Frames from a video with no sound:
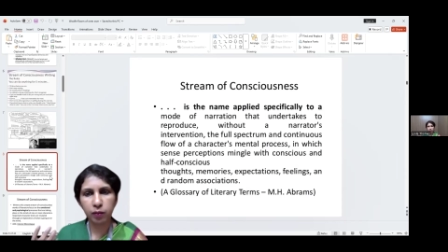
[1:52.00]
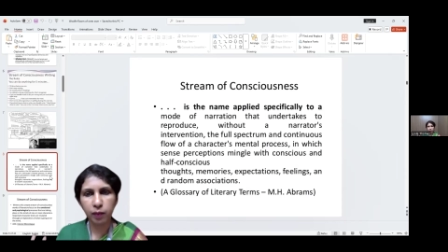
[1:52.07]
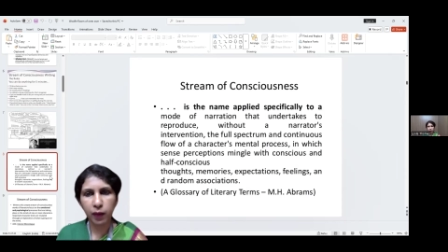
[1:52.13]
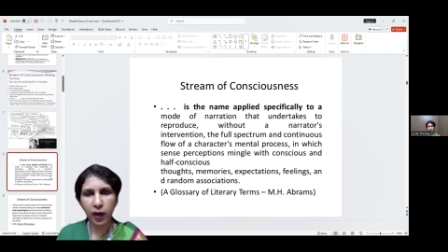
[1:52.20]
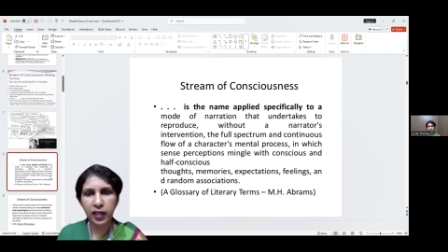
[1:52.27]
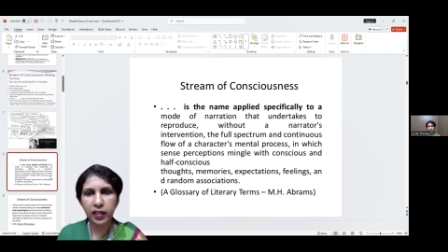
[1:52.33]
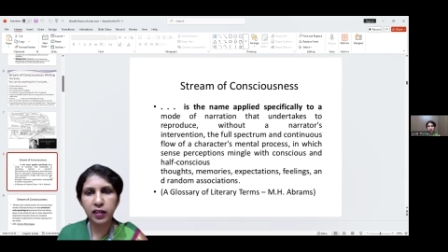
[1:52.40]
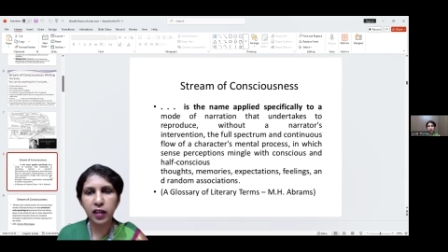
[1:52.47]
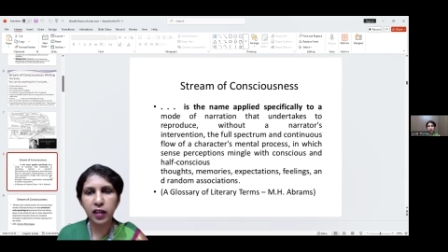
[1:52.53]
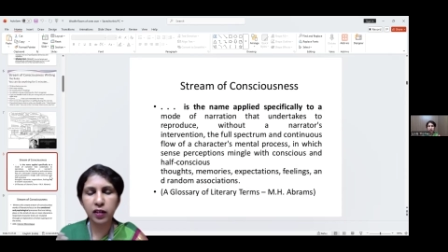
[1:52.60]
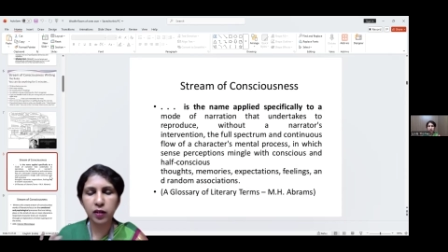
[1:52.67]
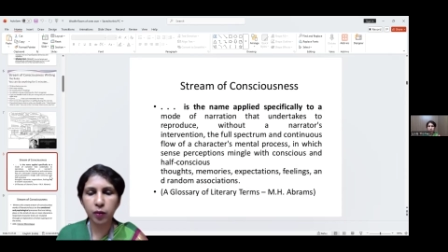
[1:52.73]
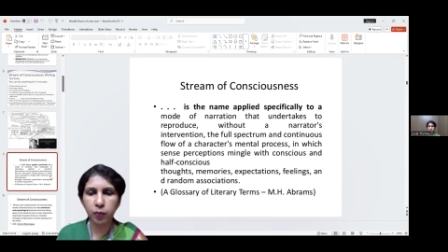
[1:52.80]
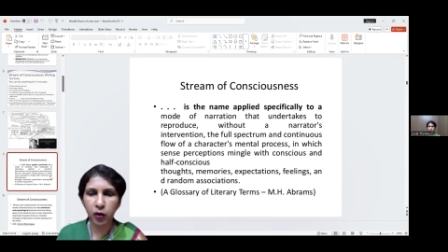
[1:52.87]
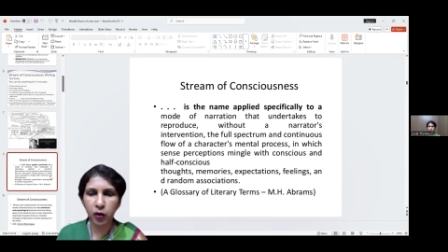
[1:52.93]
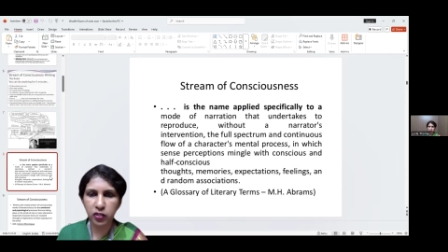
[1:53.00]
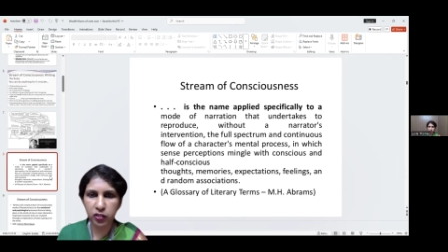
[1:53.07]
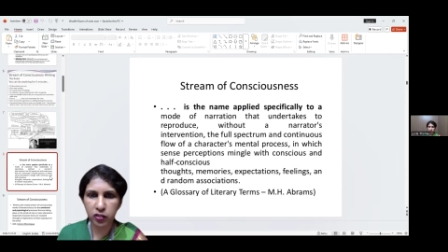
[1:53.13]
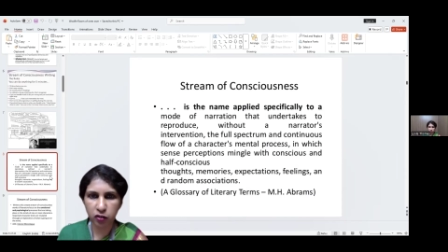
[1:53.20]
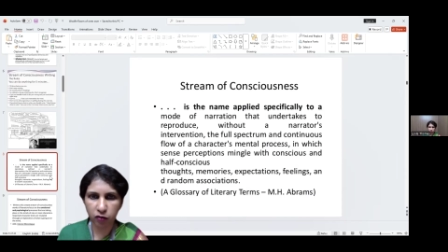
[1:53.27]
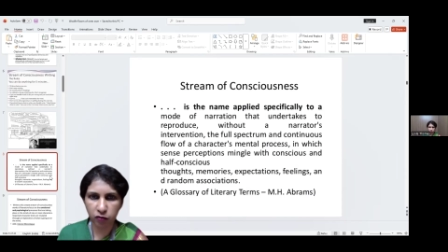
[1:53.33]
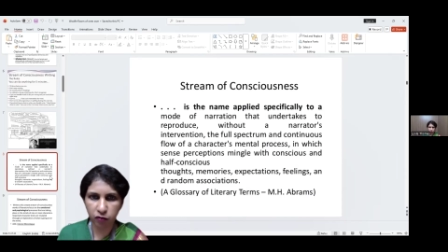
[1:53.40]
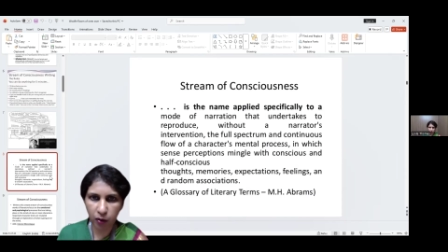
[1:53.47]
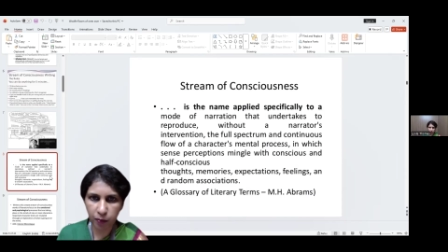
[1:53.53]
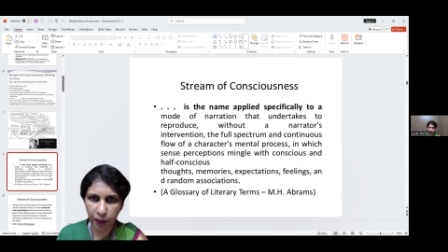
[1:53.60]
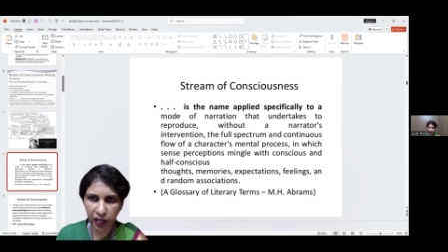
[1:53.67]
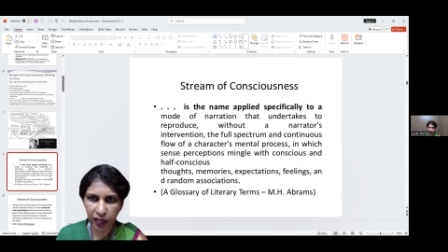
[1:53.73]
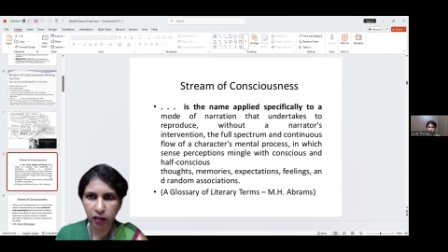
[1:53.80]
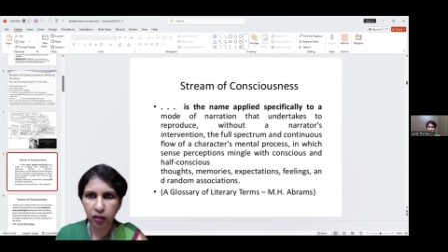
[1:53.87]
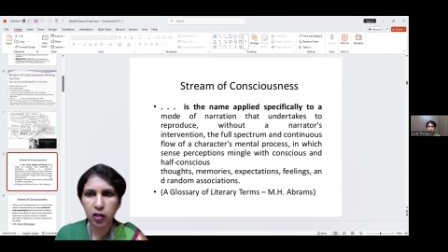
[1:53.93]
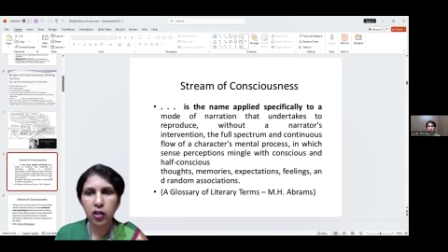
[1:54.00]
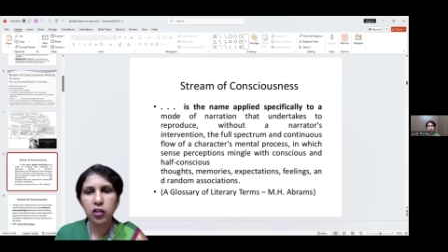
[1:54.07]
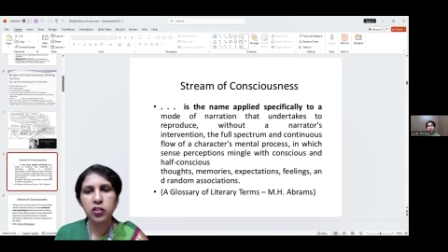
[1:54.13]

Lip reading: mind and the process of our mind.